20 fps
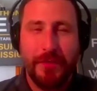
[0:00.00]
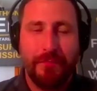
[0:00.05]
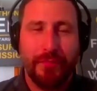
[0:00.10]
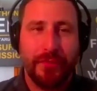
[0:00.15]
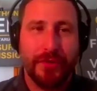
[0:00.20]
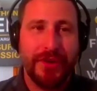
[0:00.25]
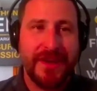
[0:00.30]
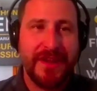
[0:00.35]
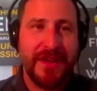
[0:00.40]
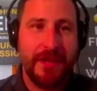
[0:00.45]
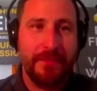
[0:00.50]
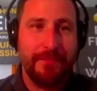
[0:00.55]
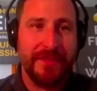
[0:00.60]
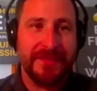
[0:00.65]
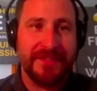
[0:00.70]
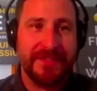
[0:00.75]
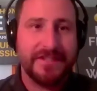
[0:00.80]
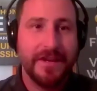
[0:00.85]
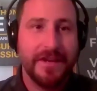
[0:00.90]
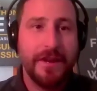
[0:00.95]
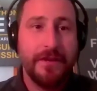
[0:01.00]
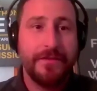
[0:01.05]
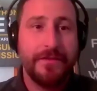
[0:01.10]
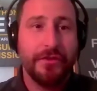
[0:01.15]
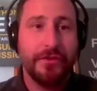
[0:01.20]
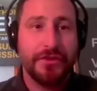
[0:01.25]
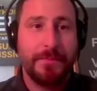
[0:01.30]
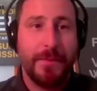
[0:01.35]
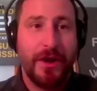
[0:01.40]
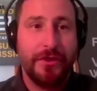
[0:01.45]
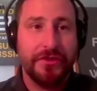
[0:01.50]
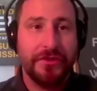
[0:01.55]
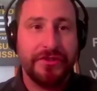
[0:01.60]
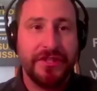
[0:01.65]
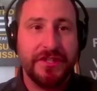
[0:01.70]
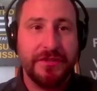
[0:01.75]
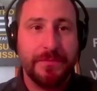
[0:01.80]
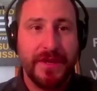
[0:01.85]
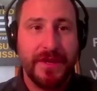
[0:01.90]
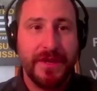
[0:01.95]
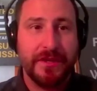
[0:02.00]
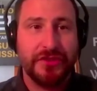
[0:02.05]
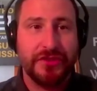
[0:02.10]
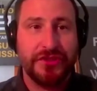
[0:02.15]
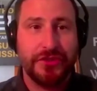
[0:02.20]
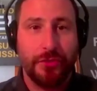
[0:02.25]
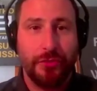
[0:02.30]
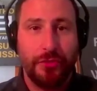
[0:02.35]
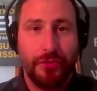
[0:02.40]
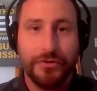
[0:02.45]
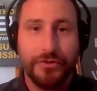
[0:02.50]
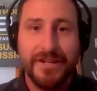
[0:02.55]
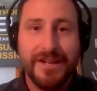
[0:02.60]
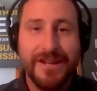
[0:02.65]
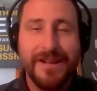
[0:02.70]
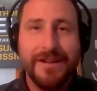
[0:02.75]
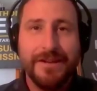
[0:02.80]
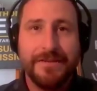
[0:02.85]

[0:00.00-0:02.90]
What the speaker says: that prohibits those policies being sold.